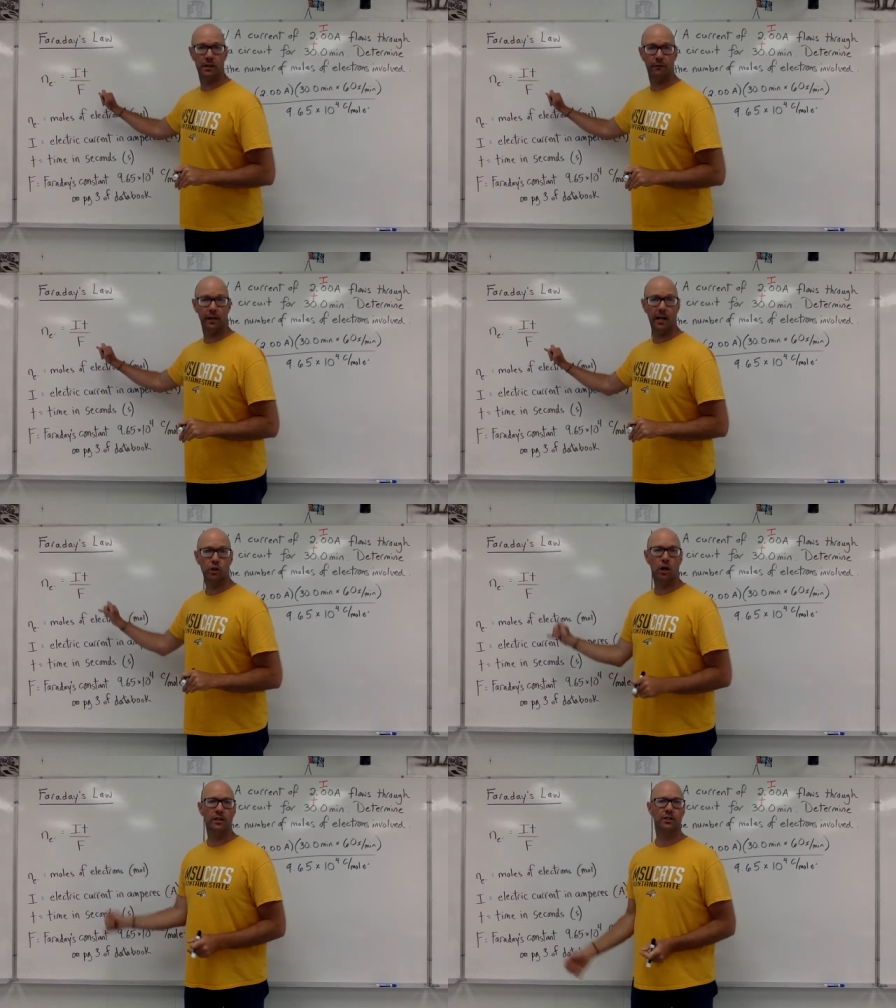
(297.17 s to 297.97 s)
of
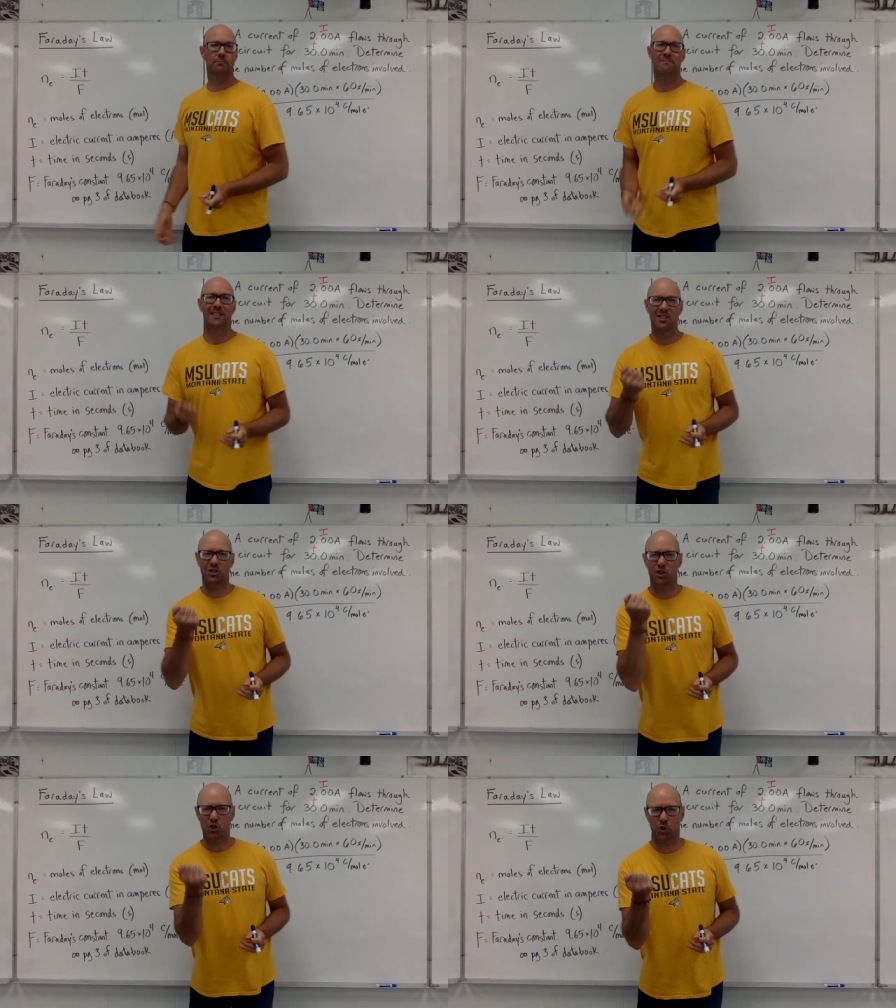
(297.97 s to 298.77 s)
electrons. Let's
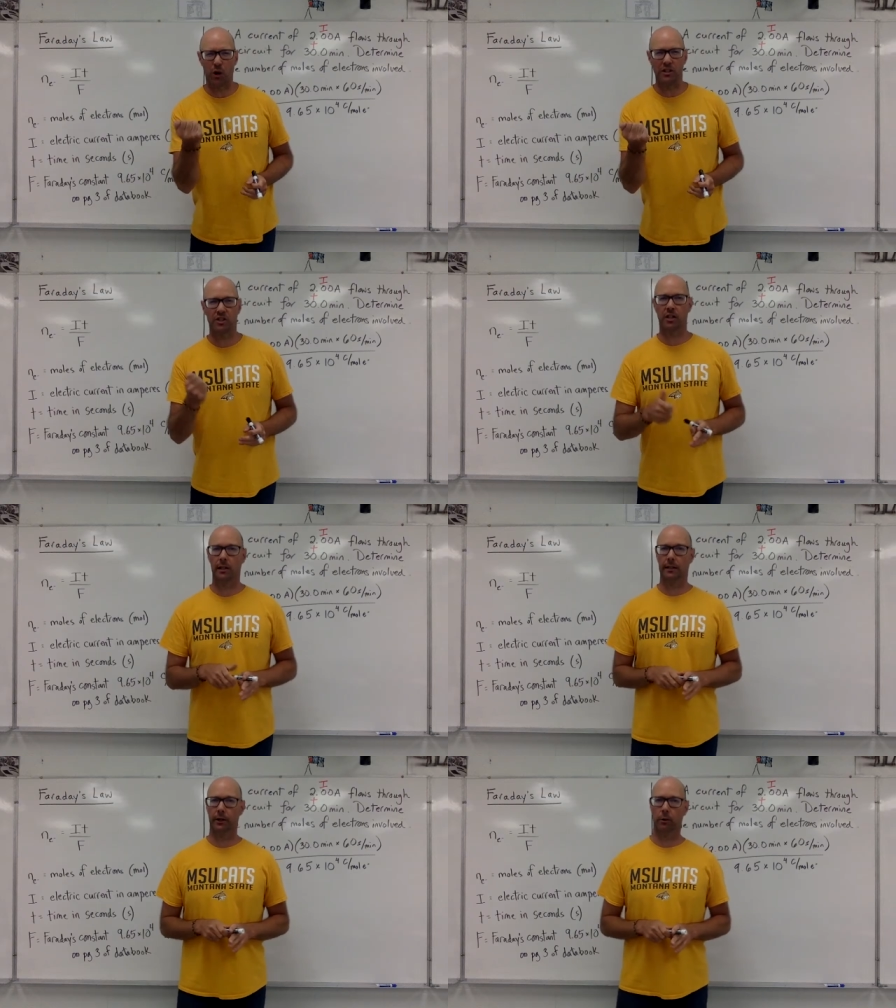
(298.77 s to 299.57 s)
just trust it a
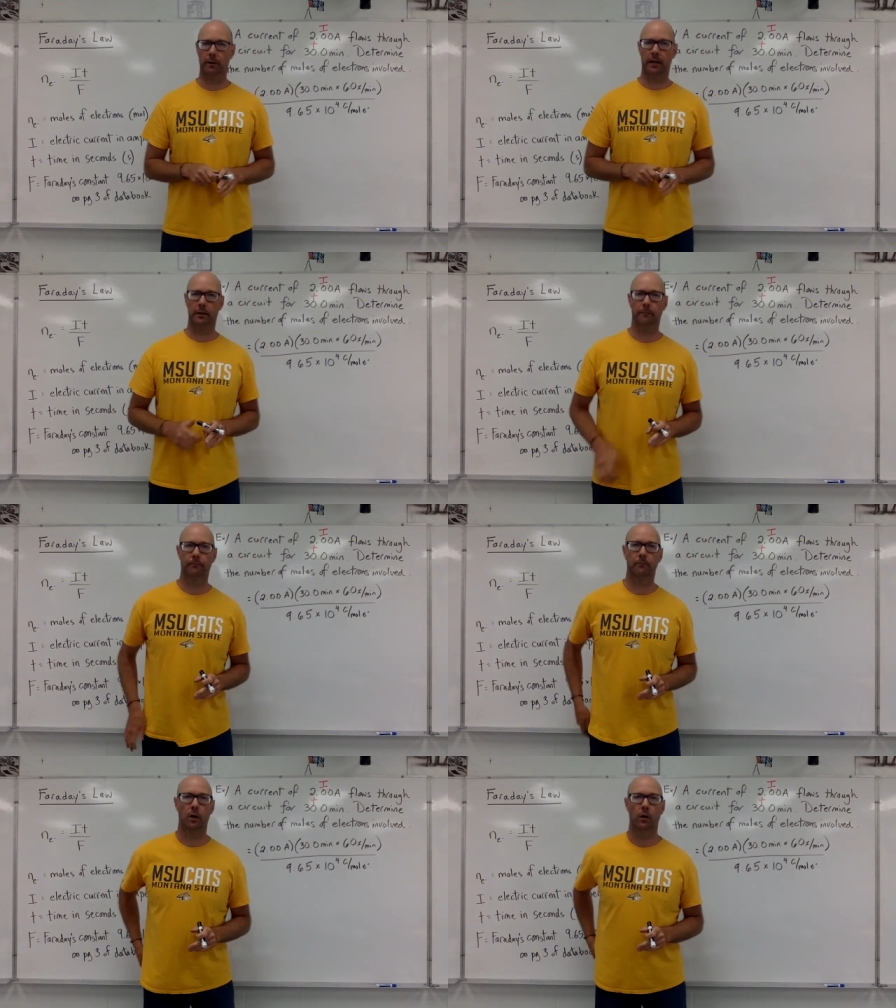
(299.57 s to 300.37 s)
little bit.
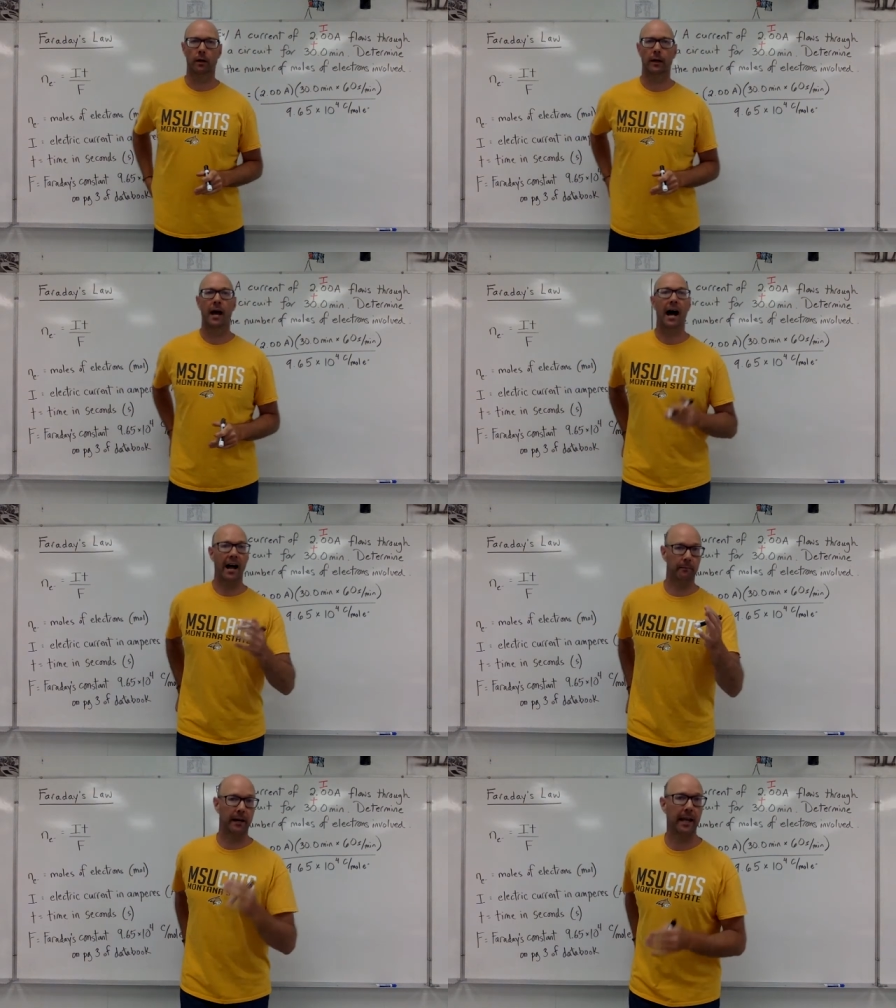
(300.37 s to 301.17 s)
Okay, I
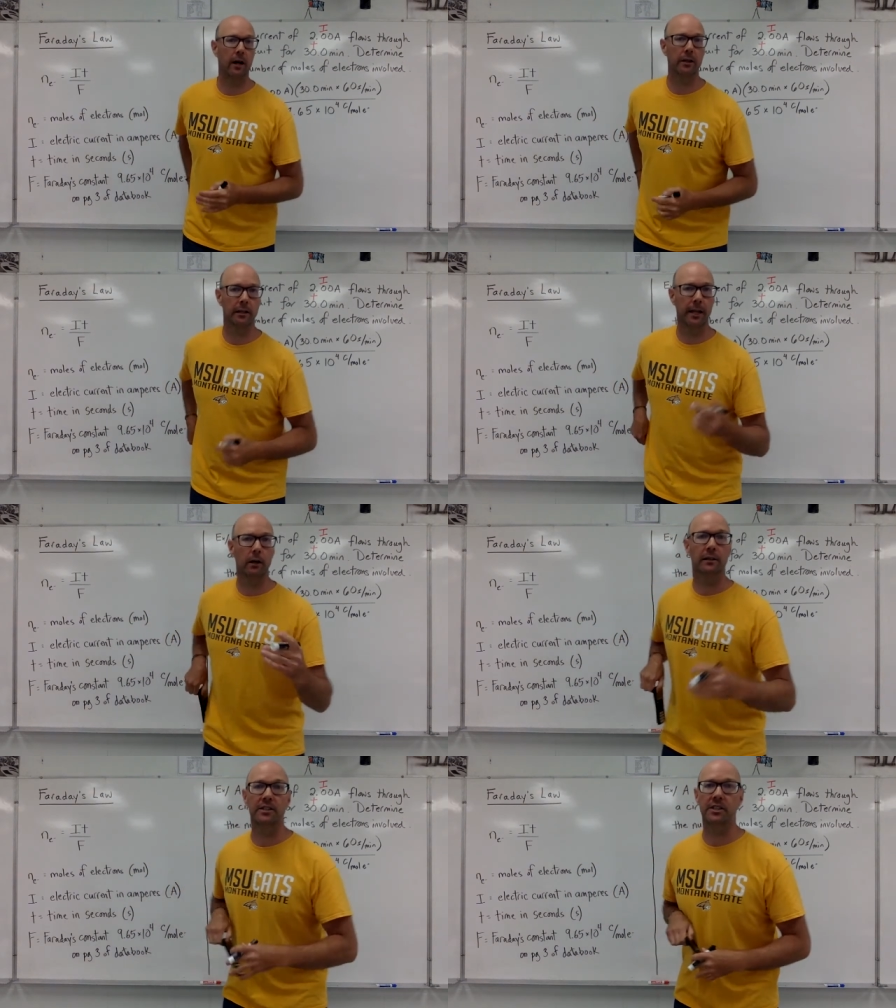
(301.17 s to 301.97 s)
have my
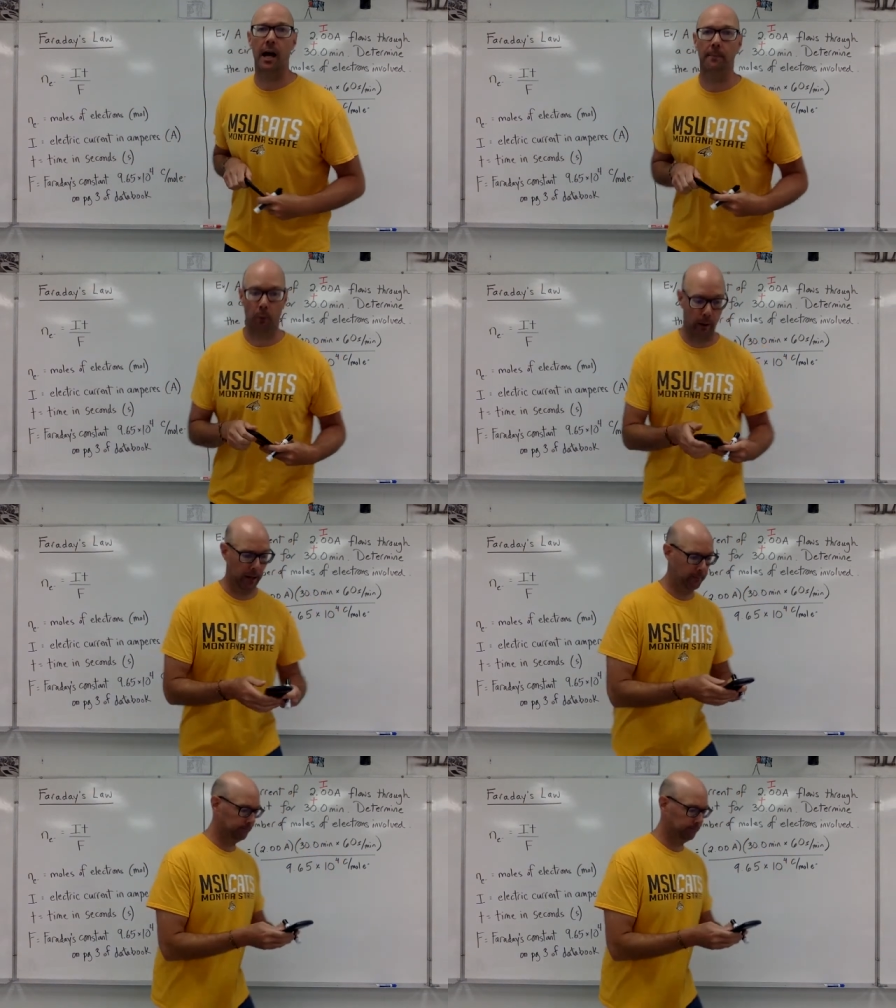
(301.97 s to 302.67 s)
calculator. Let's type away.